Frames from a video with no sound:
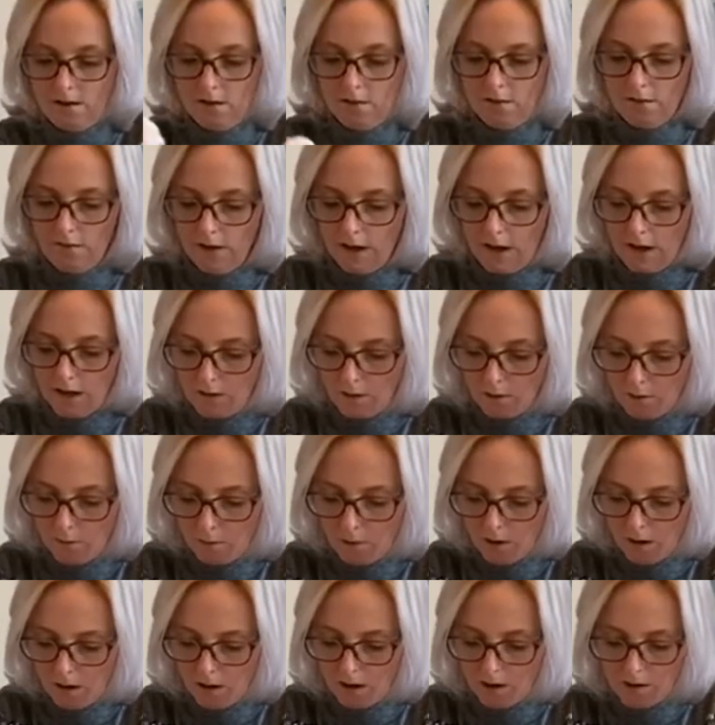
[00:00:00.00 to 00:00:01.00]
Final
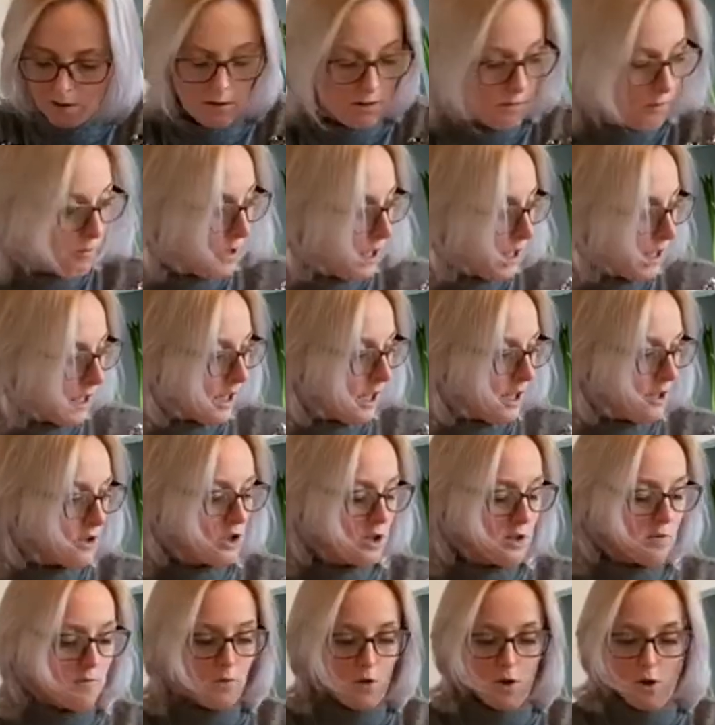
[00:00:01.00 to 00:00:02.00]
one, bit of
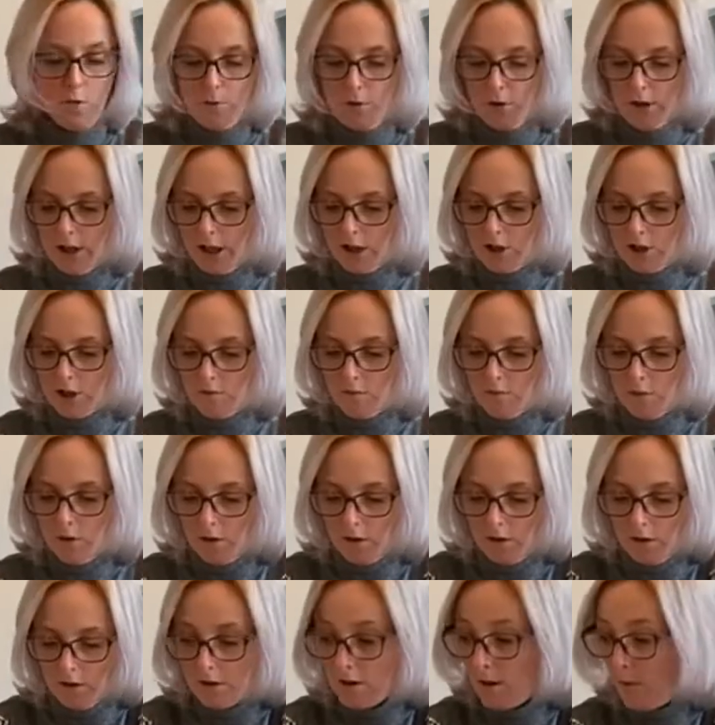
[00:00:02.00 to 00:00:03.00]
kitchen roll, put kitchen
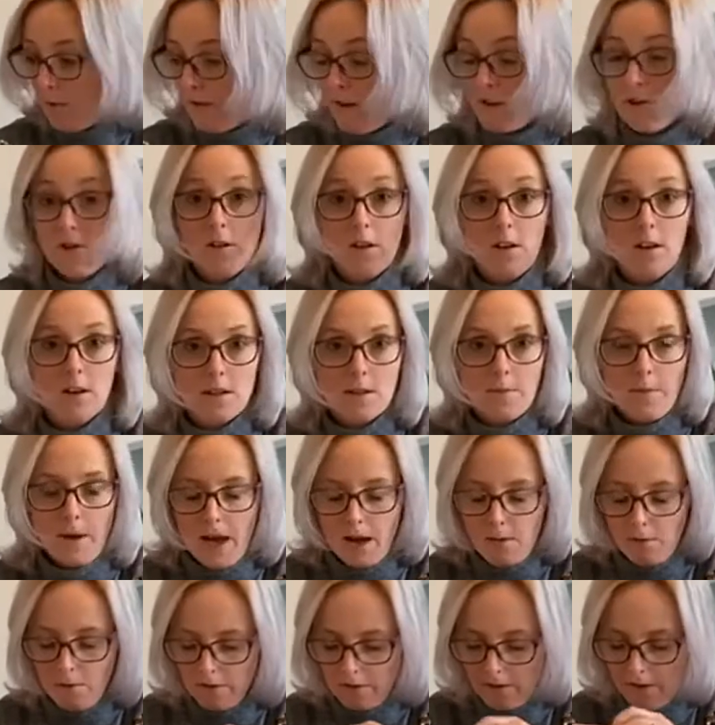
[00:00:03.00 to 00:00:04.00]
roll on top. I've actually got a
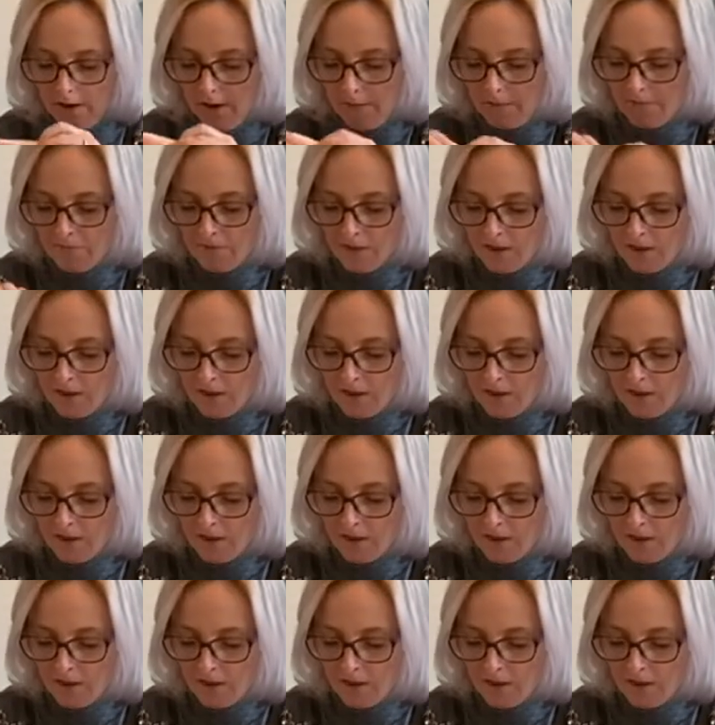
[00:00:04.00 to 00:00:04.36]
spare on there.